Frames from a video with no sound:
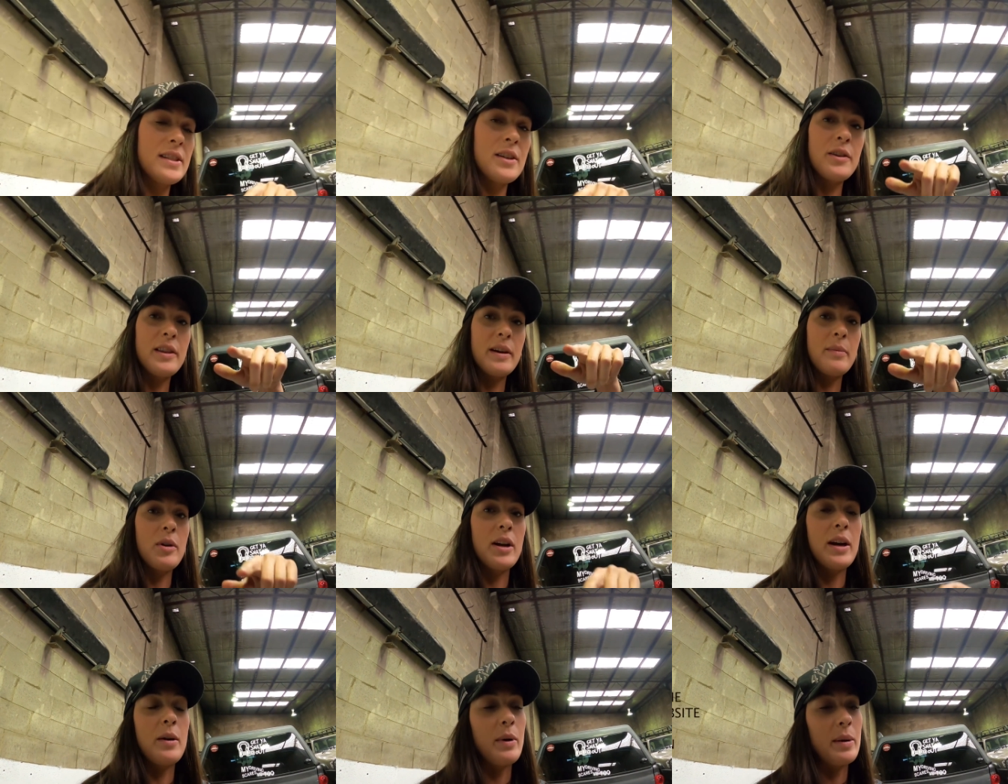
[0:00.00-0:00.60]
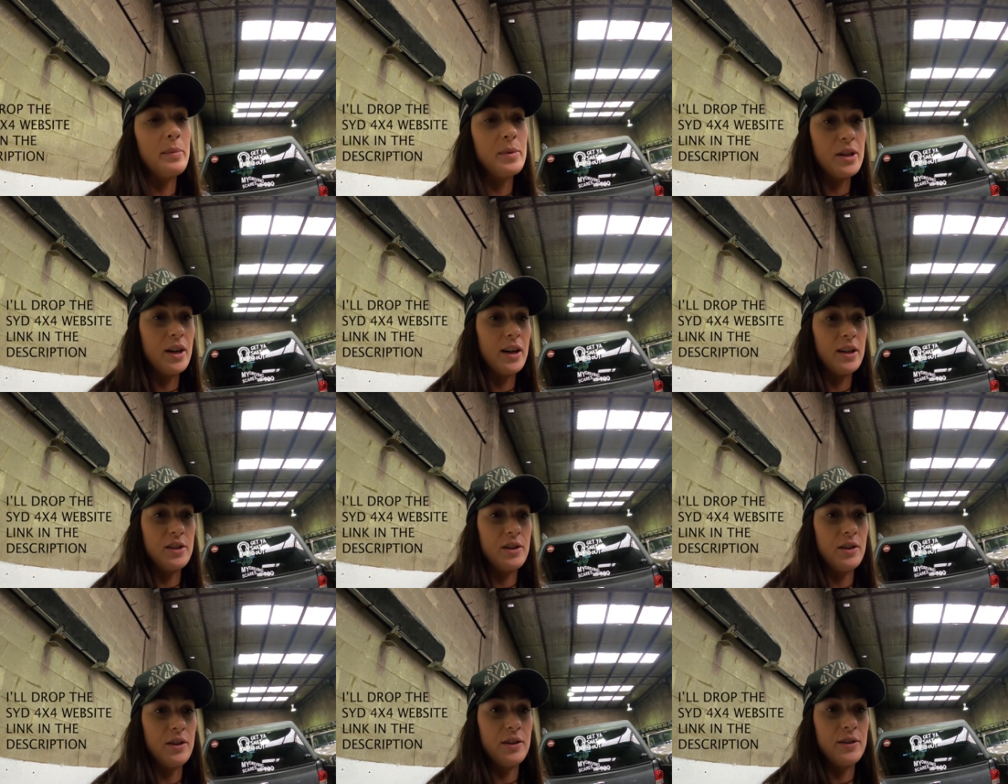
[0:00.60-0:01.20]
sell them on our
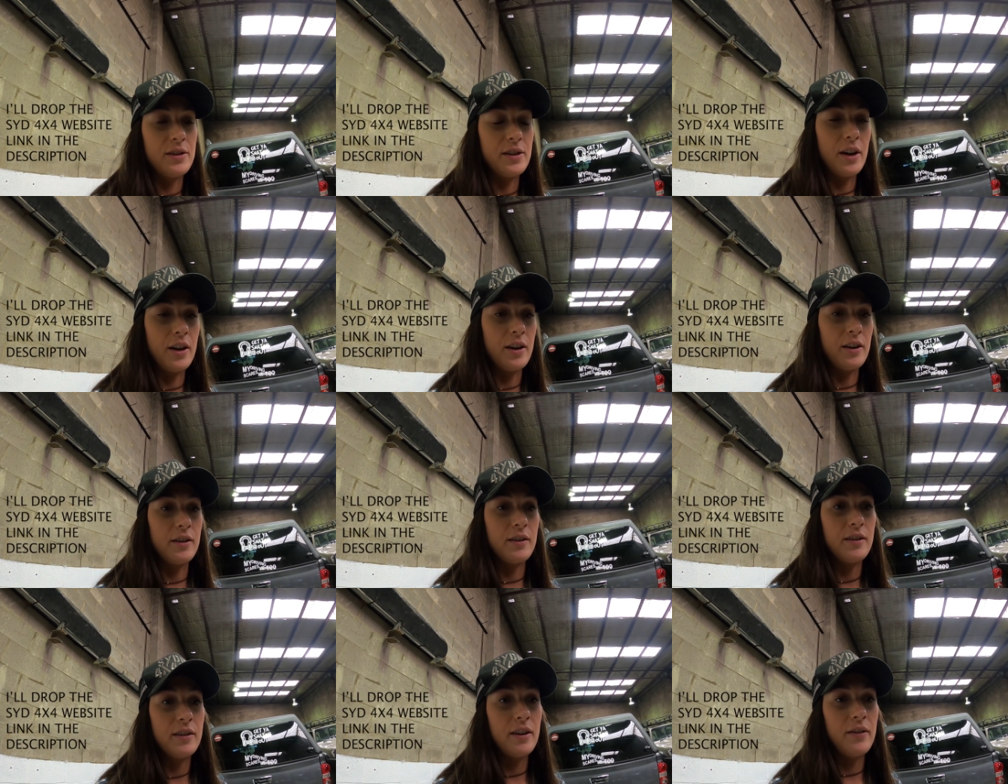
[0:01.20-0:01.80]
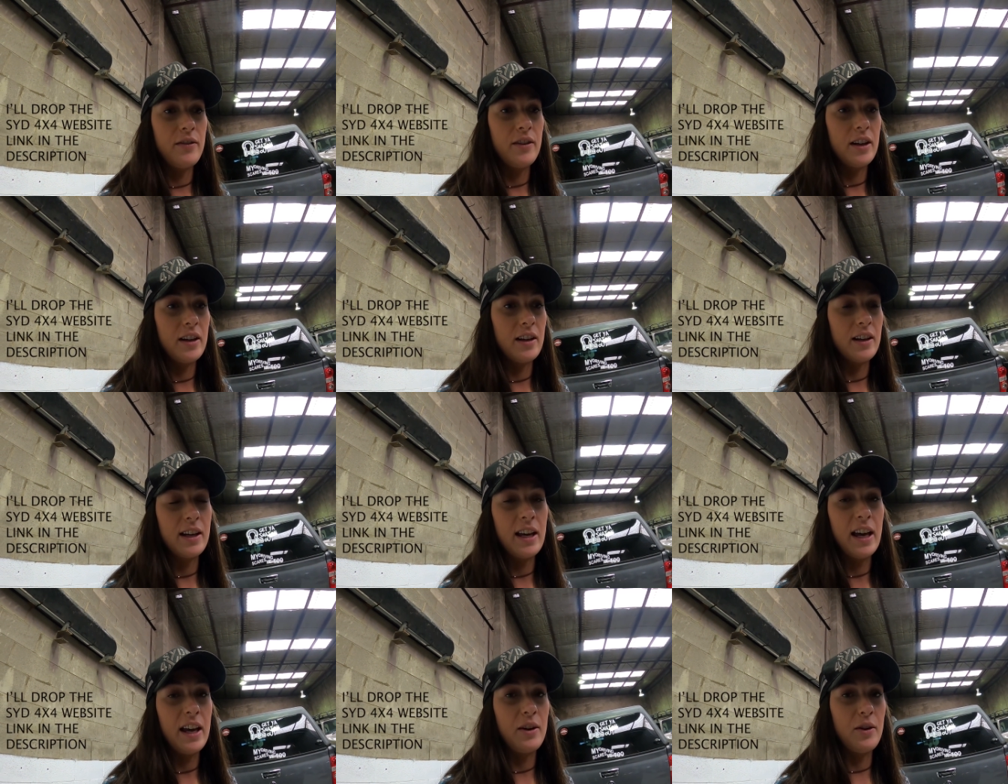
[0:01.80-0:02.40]
website too, so if you're
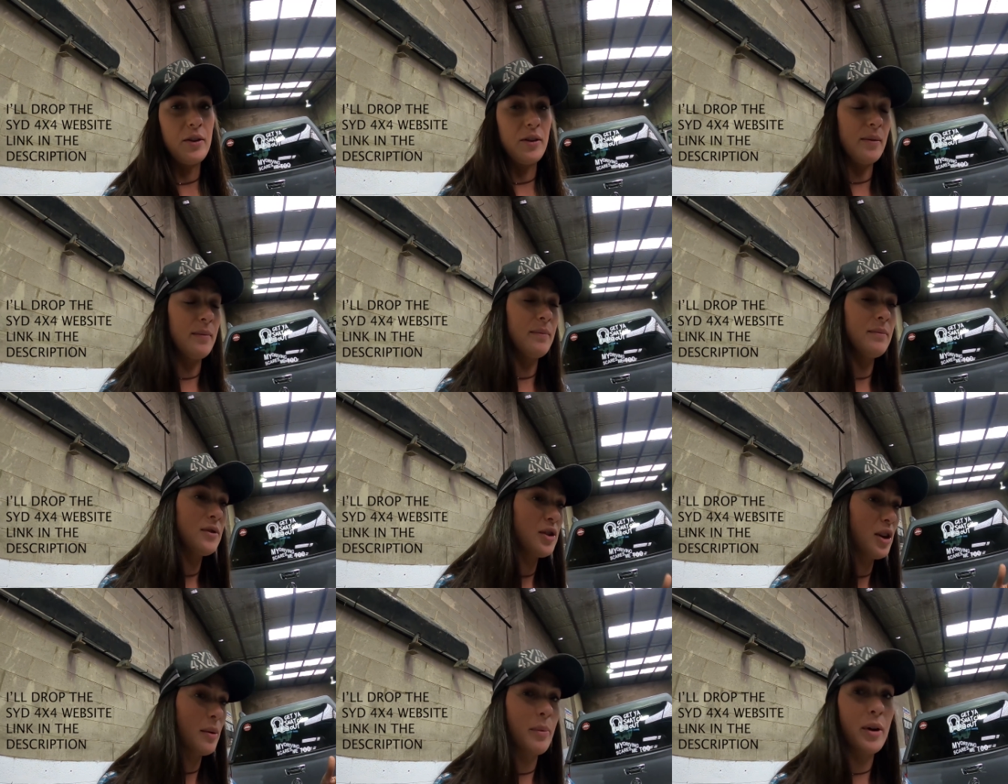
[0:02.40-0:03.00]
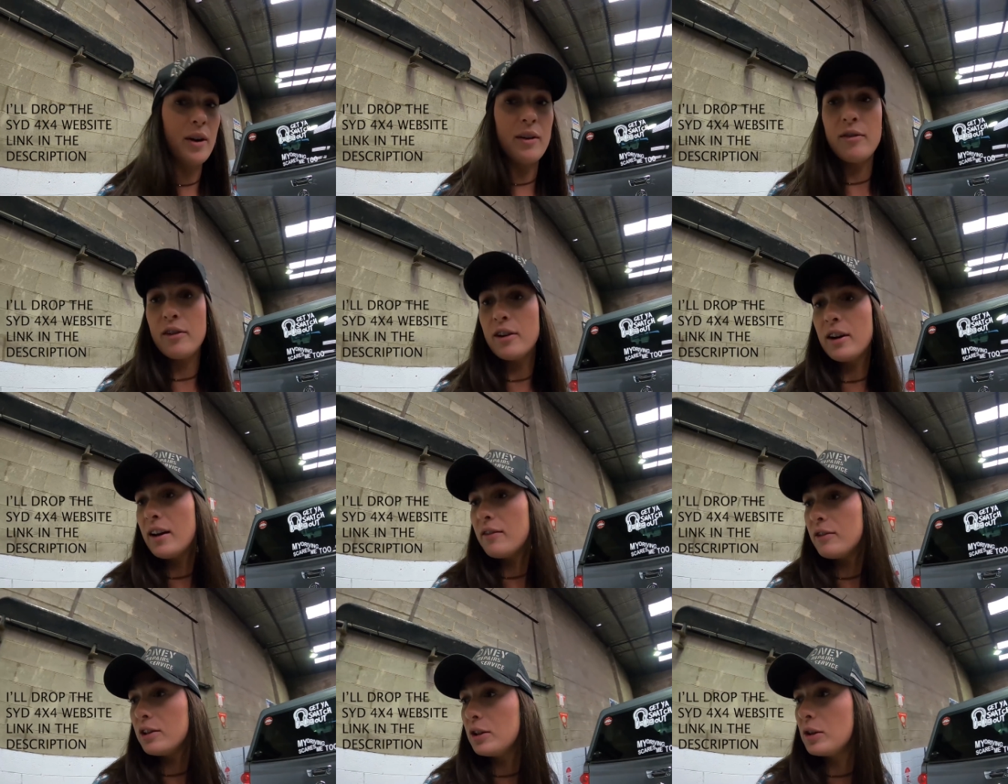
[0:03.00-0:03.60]
keen on them, jump over and
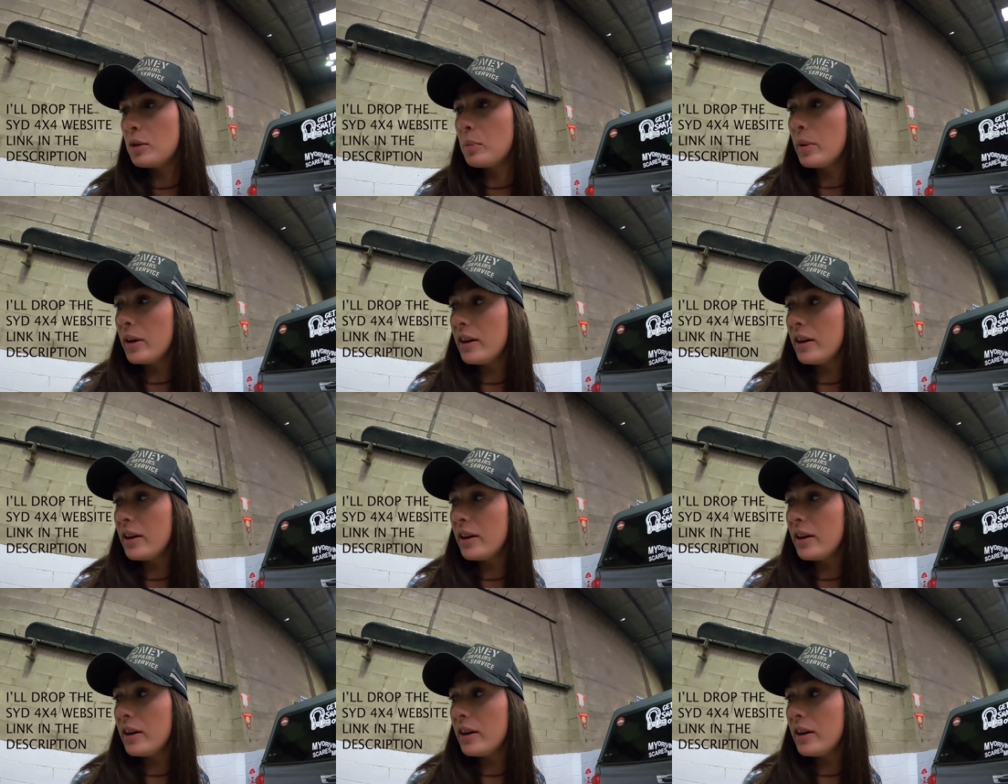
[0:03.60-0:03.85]
have a look.